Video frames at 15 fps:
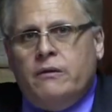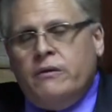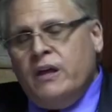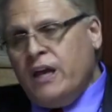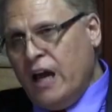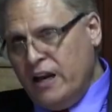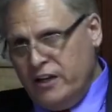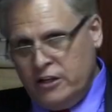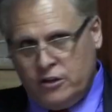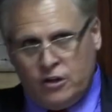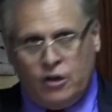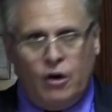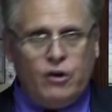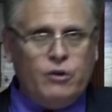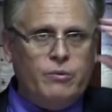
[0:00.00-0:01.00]
I think I need
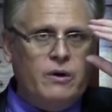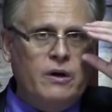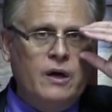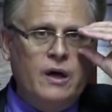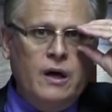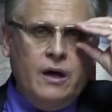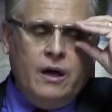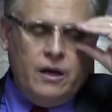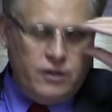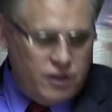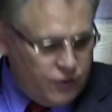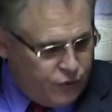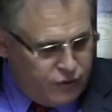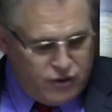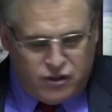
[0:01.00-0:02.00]
to go to
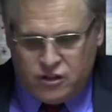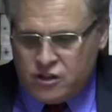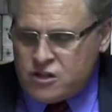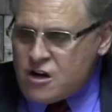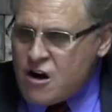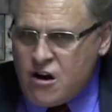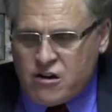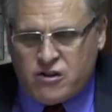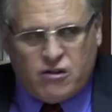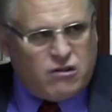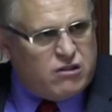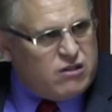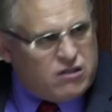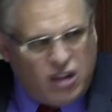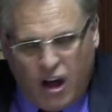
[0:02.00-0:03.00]
a church
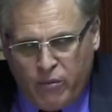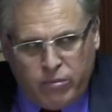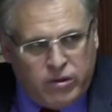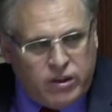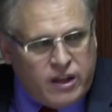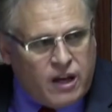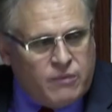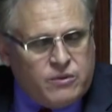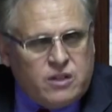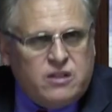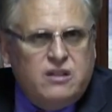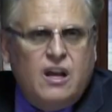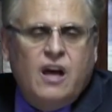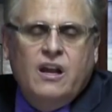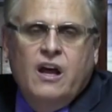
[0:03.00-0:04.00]
or something. I'm just
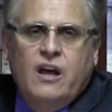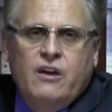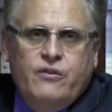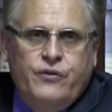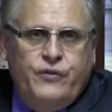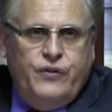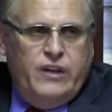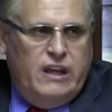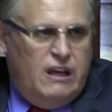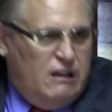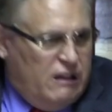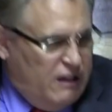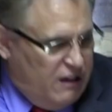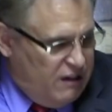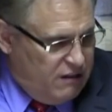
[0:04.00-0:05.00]

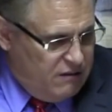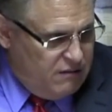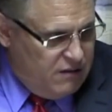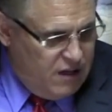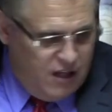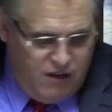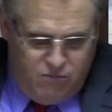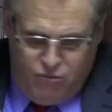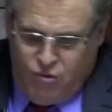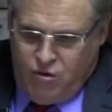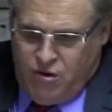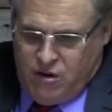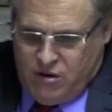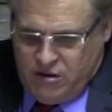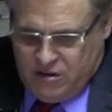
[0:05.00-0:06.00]
feeling it
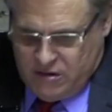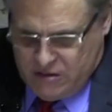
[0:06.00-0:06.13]
anymore.